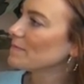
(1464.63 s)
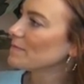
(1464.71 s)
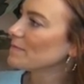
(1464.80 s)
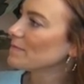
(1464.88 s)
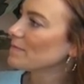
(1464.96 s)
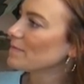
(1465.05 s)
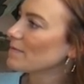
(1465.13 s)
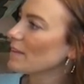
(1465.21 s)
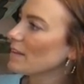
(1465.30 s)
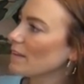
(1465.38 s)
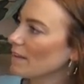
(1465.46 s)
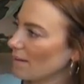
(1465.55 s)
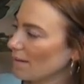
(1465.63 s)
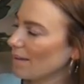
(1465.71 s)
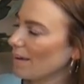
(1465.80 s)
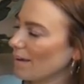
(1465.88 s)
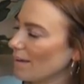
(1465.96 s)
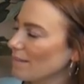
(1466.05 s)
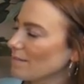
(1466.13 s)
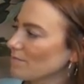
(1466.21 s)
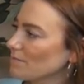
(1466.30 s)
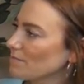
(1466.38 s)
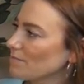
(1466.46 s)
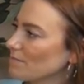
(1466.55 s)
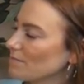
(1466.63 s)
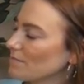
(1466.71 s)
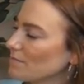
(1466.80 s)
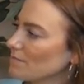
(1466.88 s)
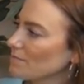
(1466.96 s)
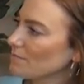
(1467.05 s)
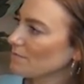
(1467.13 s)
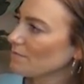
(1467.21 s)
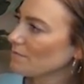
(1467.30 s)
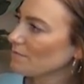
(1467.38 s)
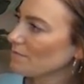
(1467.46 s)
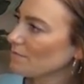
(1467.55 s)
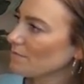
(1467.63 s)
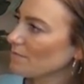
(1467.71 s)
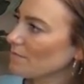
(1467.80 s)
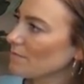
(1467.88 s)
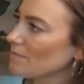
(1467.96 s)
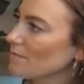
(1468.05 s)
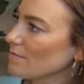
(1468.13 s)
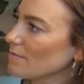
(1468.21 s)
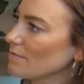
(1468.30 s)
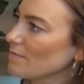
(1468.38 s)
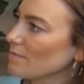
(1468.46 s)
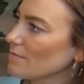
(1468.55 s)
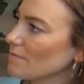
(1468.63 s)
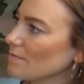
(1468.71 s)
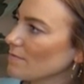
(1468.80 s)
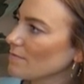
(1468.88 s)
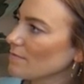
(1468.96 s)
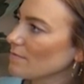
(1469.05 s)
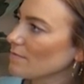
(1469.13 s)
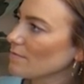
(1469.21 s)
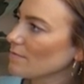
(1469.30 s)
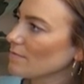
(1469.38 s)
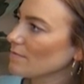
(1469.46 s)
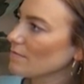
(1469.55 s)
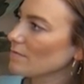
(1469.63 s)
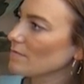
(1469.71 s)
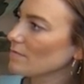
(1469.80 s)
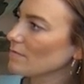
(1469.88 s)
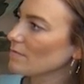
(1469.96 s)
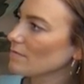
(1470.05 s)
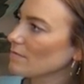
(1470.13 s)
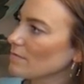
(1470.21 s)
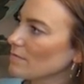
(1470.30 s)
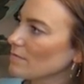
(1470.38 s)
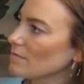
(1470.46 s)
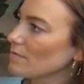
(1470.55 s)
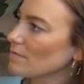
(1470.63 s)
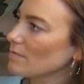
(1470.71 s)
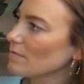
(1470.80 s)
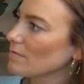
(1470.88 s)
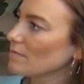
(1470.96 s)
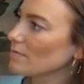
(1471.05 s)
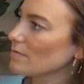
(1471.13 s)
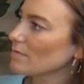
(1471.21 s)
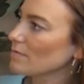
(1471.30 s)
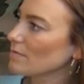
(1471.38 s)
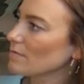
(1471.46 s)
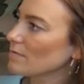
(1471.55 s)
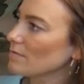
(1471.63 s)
The person shown says nothing.